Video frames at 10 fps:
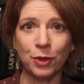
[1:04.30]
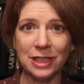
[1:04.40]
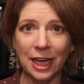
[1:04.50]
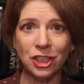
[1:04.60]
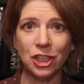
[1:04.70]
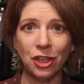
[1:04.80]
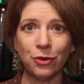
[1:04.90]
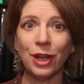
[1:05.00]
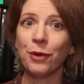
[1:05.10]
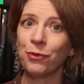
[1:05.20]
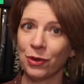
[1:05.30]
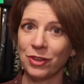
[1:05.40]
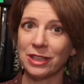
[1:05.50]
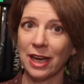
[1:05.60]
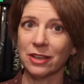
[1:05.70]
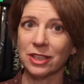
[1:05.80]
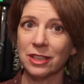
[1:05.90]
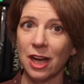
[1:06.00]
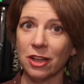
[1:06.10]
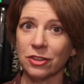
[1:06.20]
protection loan of
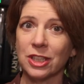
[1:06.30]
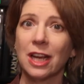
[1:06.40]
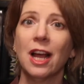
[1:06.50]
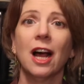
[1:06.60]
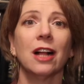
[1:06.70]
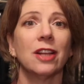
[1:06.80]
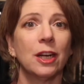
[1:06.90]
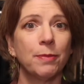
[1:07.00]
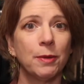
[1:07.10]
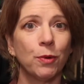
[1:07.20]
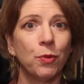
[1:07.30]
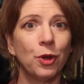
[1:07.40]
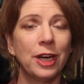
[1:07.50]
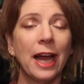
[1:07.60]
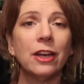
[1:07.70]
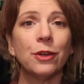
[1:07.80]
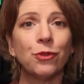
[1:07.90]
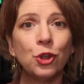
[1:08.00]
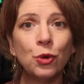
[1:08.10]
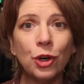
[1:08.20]
$50,000. A lot of people pointed out
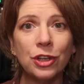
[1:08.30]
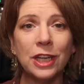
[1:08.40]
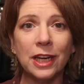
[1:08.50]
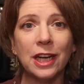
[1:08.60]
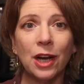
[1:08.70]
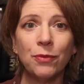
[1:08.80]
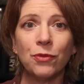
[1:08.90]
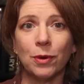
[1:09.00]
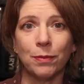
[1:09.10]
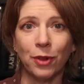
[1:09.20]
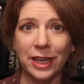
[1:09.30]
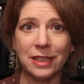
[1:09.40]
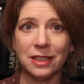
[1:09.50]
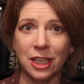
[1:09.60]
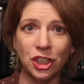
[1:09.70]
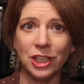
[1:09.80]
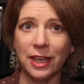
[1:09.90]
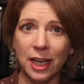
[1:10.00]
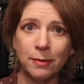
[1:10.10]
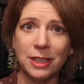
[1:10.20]
if you earn income from plant touching
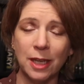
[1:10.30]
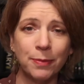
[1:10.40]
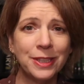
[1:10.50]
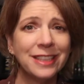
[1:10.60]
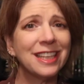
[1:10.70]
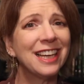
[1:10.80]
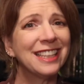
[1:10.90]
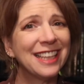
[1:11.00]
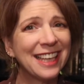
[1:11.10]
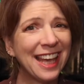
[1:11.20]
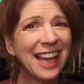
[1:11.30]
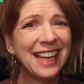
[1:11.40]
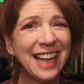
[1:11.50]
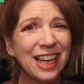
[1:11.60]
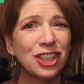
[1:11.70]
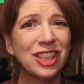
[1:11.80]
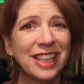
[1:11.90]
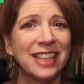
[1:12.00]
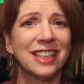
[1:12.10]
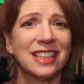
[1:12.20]
cannabis companies, you can't actually
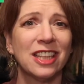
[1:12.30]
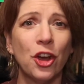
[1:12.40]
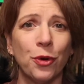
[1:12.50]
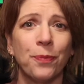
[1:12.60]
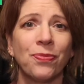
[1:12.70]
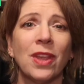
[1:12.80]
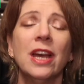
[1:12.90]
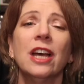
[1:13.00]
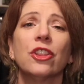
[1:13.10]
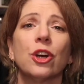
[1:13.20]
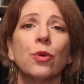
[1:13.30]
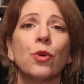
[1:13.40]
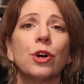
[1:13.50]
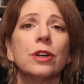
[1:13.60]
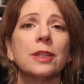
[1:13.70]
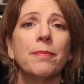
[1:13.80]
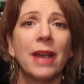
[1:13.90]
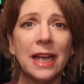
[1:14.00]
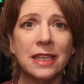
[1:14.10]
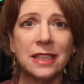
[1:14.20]
get this loan. There were
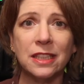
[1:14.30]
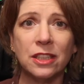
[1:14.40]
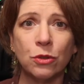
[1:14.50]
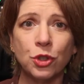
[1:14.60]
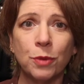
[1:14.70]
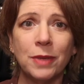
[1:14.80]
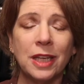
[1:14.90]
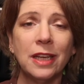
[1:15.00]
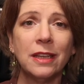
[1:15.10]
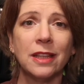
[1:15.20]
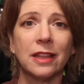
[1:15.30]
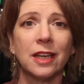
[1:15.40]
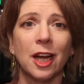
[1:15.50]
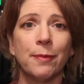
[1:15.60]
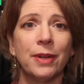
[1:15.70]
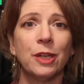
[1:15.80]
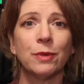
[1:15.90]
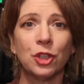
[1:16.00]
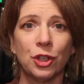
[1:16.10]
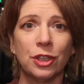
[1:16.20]
demands in social media that the company
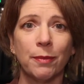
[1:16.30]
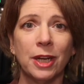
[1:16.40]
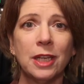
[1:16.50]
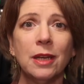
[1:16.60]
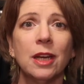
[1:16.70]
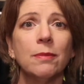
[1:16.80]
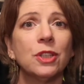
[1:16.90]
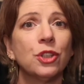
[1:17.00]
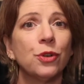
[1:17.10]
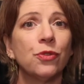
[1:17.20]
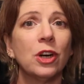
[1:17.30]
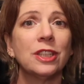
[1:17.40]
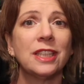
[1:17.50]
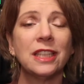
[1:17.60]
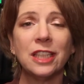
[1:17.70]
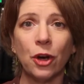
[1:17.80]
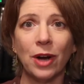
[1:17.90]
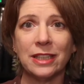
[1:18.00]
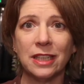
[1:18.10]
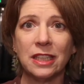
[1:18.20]
return the money, but so far CEO
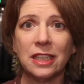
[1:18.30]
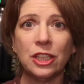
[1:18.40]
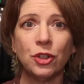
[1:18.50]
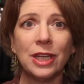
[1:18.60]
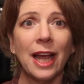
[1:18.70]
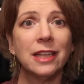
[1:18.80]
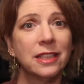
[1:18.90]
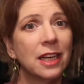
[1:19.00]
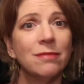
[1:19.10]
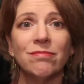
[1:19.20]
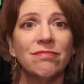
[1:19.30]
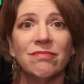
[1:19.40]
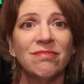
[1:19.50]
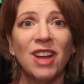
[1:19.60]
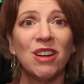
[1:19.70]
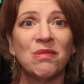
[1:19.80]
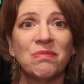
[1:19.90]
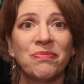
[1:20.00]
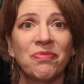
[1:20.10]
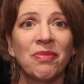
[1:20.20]
Isaac Dietrich has said no.
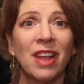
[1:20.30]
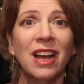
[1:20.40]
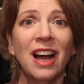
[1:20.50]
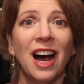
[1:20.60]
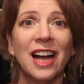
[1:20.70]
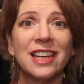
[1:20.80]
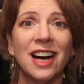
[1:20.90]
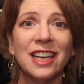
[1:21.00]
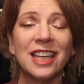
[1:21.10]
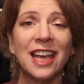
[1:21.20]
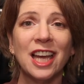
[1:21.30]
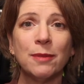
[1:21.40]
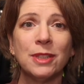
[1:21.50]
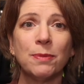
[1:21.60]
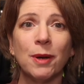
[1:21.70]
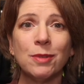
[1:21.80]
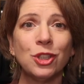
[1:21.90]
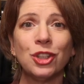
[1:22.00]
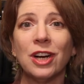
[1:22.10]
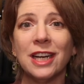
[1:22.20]
Iconic cannabis
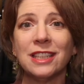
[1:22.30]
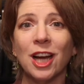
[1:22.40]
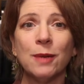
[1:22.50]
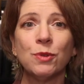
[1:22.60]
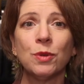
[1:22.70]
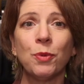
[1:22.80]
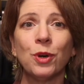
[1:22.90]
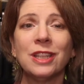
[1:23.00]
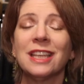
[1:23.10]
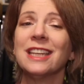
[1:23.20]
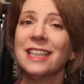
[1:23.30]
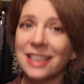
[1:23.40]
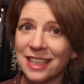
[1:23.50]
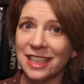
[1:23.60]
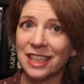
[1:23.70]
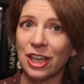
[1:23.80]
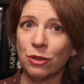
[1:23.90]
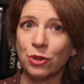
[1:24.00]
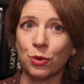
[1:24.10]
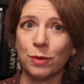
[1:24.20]
publisher High Times reported that its
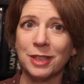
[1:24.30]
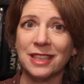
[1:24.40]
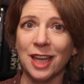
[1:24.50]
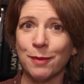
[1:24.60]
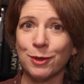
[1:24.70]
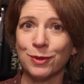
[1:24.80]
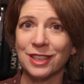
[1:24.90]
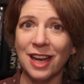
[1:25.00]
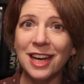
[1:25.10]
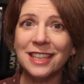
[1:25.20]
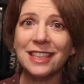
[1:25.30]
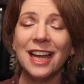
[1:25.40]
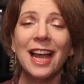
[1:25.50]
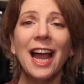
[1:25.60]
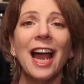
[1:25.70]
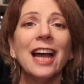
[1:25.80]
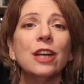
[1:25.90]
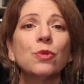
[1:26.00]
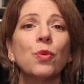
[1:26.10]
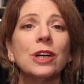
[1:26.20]
CEO Stormy Simon resigned
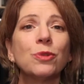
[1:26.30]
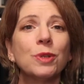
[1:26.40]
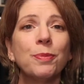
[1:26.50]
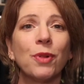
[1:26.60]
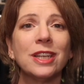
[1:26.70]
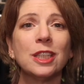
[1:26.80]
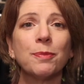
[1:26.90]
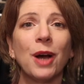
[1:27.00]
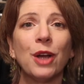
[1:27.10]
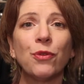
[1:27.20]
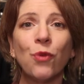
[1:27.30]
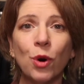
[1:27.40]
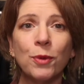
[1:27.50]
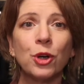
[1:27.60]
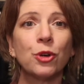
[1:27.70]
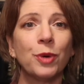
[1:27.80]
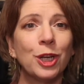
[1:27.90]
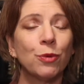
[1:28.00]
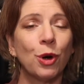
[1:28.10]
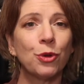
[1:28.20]
and was replaced by former
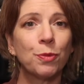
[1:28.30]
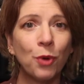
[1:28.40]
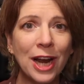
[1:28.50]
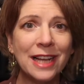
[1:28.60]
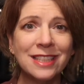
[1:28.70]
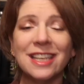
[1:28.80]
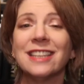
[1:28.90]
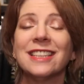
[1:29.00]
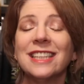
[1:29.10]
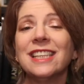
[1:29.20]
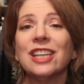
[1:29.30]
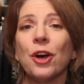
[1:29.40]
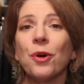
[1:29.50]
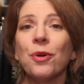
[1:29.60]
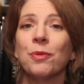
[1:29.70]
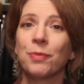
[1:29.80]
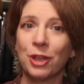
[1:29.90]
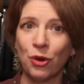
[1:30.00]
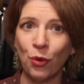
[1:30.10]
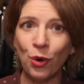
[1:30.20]
Green Growth Brands CEO
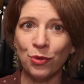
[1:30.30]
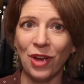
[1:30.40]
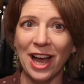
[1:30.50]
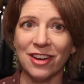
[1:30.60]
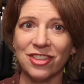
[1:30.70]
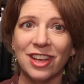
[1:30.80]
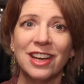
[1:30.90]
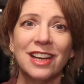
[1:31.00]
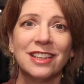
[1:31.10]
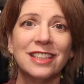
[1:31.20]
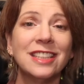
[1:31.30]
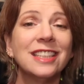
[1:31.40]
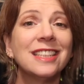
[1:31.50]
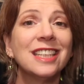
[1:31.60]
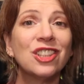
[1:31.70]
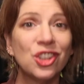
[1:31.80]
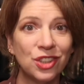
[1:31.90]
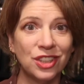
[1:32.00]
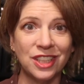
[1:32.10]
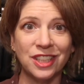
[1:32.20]
Peter Horvath. This is the
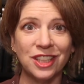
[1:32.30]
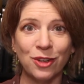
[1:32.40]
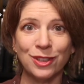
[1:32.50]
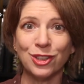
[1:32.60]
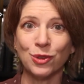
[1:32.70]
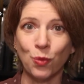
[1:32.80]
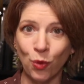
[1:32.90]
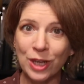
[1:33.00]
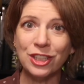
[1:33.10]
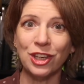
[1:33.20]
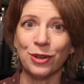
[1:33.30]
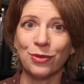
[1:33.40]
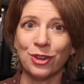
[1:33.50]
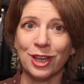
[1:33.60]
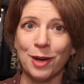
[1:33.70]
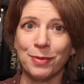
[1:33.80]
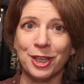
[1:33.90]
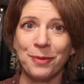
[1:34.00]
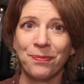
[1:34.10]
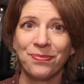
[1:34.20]
third CEO in just one year for the
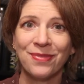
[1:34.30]
company.